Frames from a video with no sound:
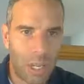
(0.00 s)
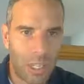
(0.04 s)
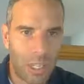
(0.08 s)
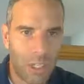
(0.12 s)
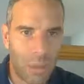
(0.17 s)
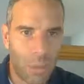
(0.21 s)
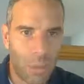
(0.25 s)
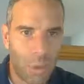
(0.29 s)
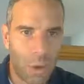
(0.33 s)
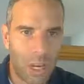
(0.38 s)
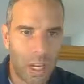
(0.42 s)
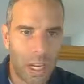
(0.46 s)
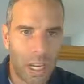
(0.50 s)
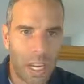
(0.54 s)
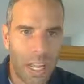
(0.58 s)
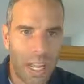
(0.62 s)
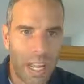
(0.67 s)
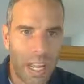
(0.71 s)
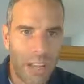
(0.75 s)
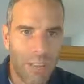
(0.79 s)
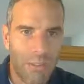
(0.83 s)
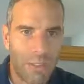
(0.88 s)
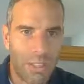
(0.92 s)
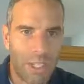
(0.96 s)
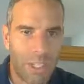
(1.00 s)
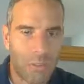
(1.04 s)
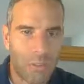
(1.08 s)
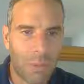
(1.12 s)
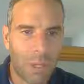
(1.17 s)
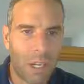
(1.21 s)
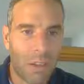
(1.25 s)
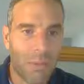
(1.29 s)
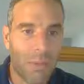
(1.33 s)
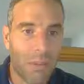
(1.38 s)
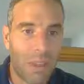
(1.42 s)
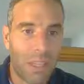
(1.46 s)
you know, at the 1
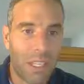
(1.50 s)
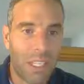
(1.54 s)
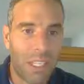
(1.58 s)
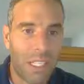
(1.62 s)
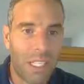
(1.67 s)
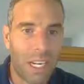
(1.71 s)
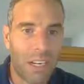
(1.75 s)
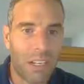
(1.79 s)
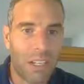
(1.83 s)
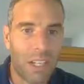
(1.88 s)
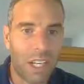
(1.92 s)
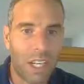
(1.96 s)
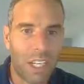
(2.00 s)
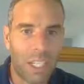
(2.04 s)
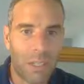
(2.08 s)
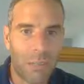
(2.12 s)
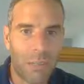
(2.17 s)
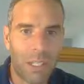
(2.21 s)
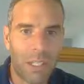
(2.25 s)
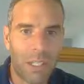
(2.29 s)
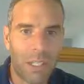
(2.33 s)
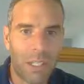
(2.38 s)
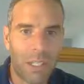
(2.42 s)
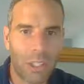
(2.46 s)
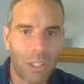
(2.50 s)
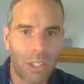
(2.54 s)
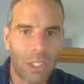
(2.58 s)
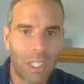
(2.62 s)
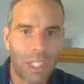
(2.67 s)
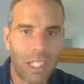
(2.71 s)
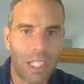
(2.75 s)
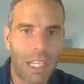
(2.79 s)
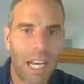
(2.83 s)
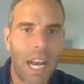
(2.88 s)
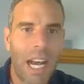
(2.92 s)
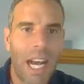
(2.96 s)
1/2 inch mark for the entire
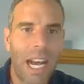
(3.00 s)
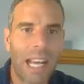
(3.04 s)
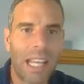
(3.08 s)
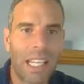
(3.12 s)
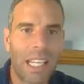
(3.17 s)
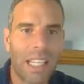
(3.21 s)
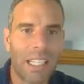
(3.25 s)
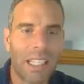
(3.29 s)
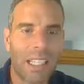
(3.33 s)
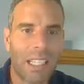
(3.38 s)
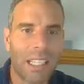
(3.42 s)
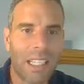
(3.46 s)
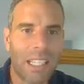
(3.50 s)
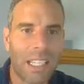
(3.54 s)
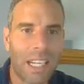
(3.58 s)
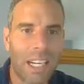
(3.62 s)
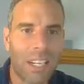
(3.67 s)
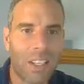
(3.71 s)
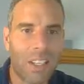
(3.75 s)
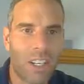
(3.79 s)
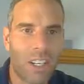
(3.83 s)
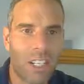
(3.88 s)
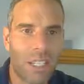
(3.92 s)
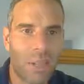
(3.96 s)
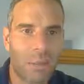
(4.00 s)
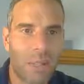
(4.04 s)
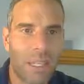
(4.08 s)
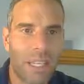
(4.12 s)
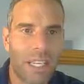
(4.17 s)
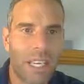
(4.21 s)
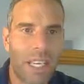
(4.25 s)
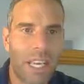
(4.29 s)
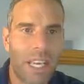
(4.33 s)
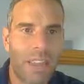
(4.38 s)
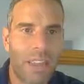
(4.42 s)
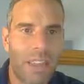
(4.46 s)
document, you'll need to highlight the entire
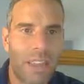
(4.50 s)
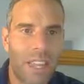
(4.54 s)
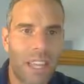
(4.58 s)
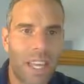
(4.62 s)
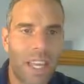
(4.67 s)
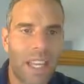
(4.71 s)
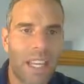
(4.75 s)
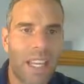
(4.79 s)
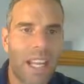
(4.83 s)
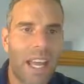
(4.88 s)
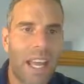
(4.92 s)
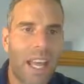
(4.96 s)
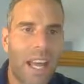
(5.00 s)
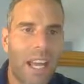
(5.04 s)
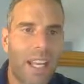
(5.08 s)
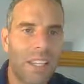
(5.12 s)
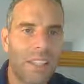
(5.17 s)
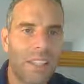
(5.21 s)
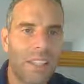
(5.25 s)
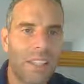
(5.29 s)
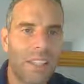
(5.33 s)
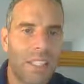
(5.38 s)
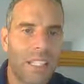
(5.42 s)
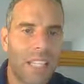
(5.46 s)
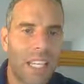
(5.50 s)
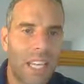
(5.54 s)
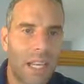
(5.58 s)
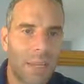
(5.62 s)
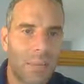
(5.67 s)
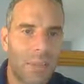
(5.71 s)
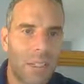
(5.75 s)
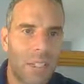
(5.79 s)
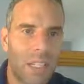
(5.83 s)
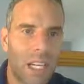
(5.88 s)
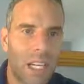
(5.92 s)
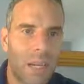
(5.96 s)
document and then add the
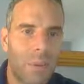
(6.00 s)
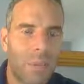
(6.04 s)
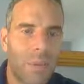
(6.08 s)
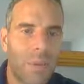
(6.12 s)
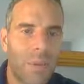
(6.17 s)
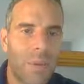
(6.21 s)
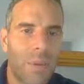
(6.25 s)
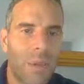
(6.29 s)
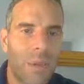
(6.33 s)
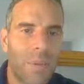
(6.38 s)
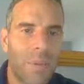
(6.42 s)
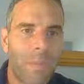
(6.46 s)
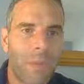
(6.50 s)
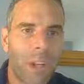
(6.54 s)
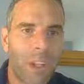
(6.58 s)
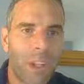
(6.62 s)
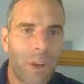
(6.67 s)
tab stop.